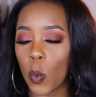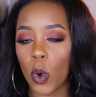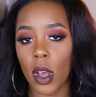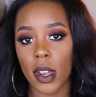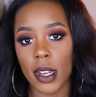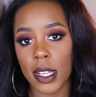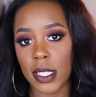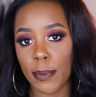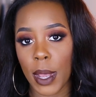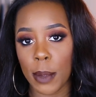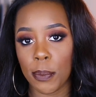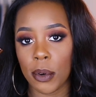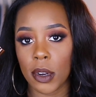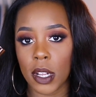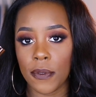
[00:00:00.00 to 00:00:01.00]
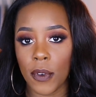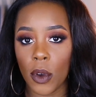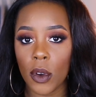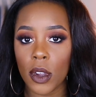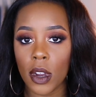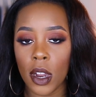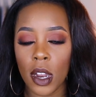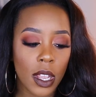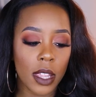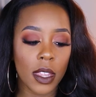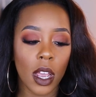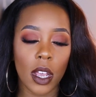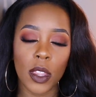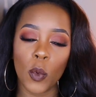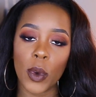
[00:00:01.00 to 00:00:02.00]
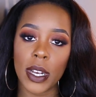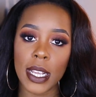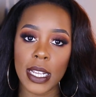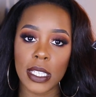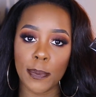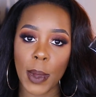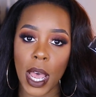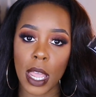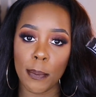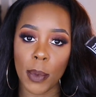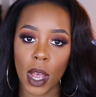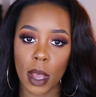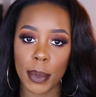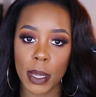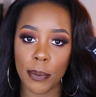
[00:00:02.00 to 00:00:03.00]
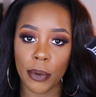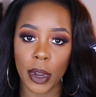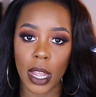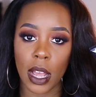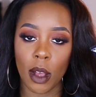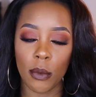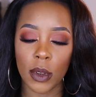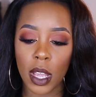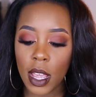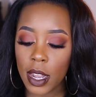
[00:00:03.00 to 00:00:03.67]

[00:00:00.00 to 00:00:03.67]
One is by Pretty Vulgar and the other one is by Bobbi Brown.